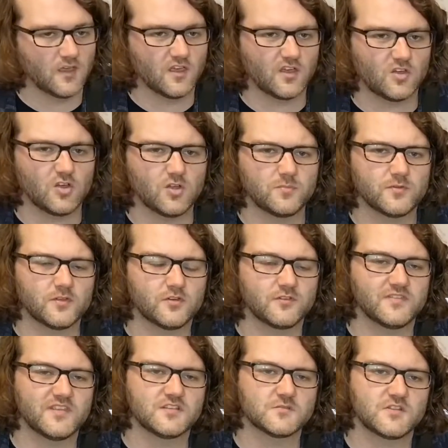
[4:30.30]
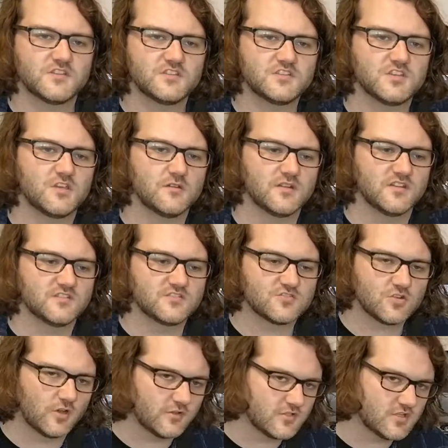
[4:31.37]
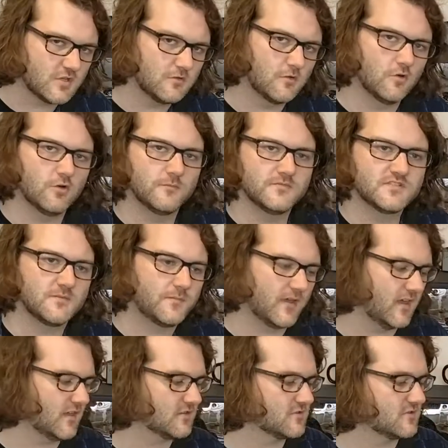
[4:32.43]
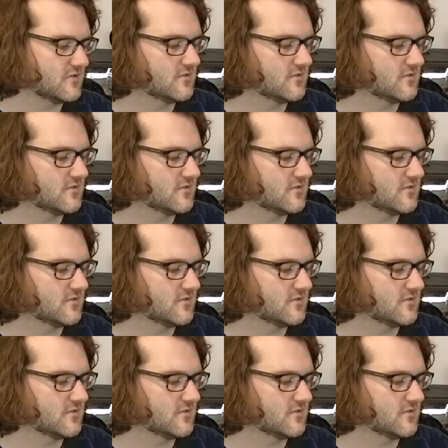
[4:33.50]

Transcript: A couple of good things when you tune is try and tune up to pitch.